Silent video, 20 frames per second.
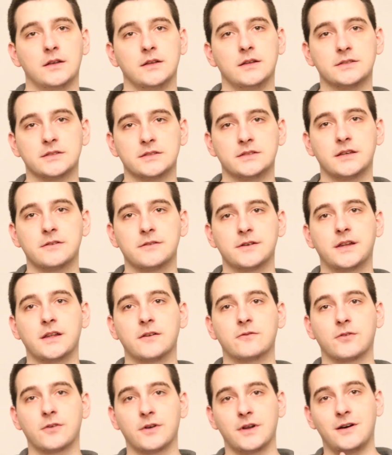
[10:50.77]
This is
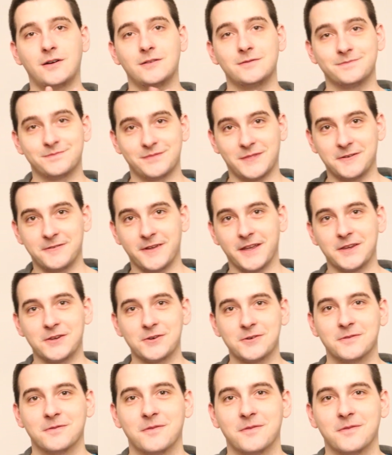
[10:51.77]
everything for now. Thank you.